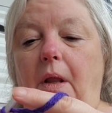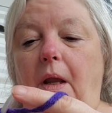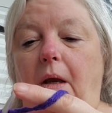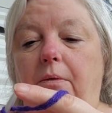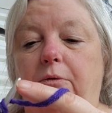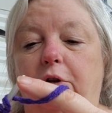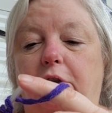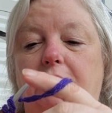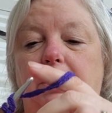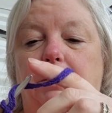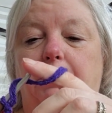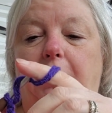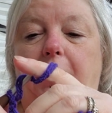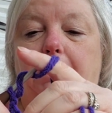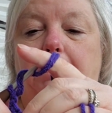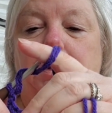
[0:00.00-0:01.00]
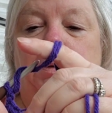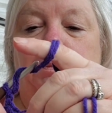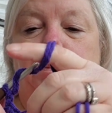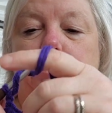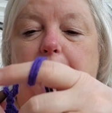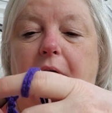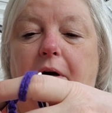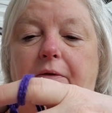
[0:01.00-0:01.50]
and Roy's getting ready to make
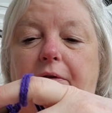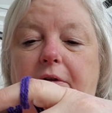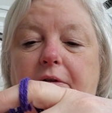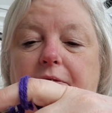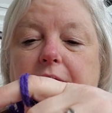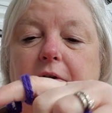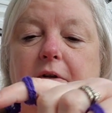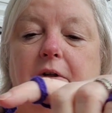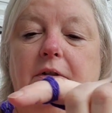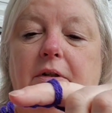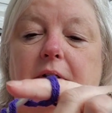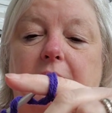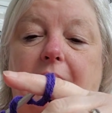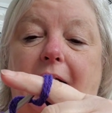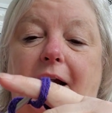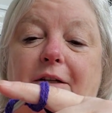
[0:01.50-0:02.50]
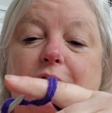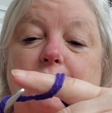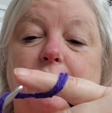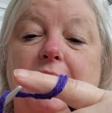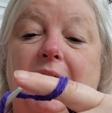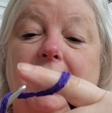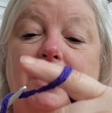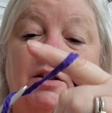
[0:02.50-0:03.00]
breakfast for us. I do
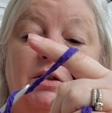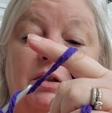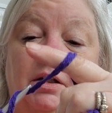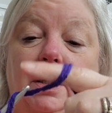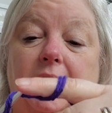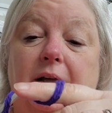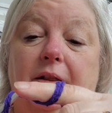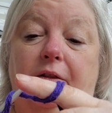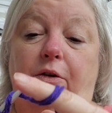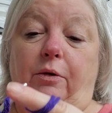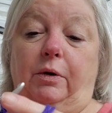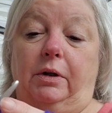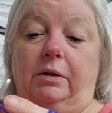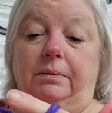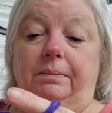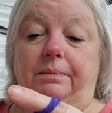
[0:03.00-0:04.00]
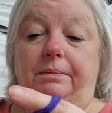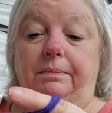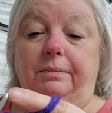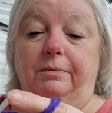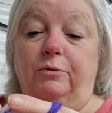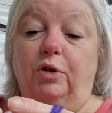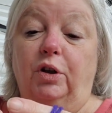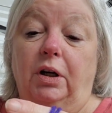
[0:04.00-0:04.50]
not cook on the grill.
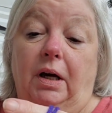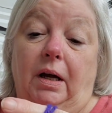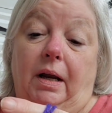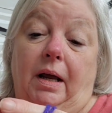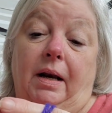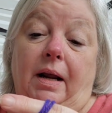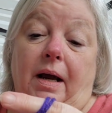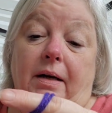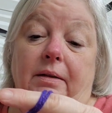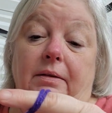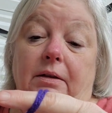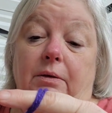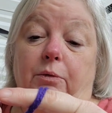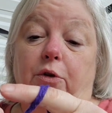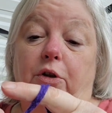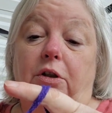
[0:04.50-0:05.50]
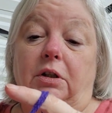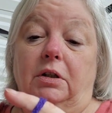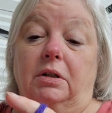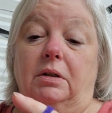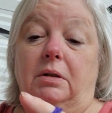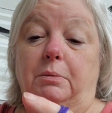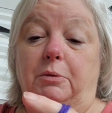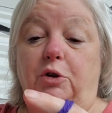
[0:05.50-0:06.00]
And honestly, Roy
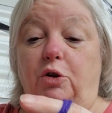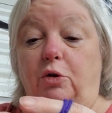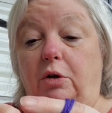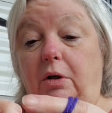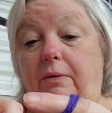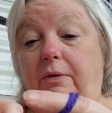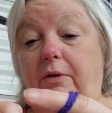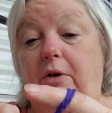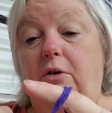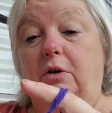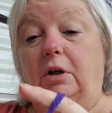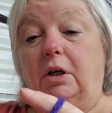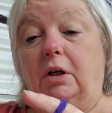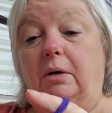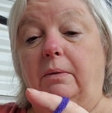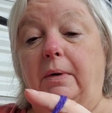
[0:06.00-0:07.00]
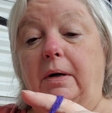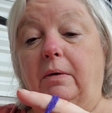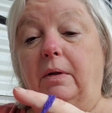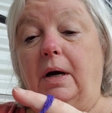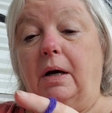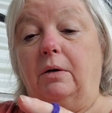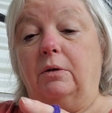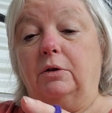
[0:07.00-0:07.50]
does the majority of the cooking around
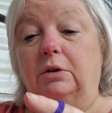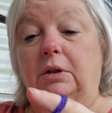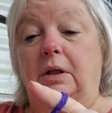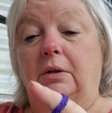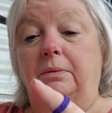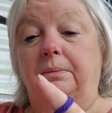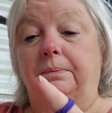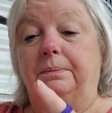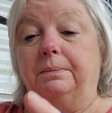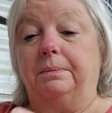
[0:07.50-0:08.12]
the house now.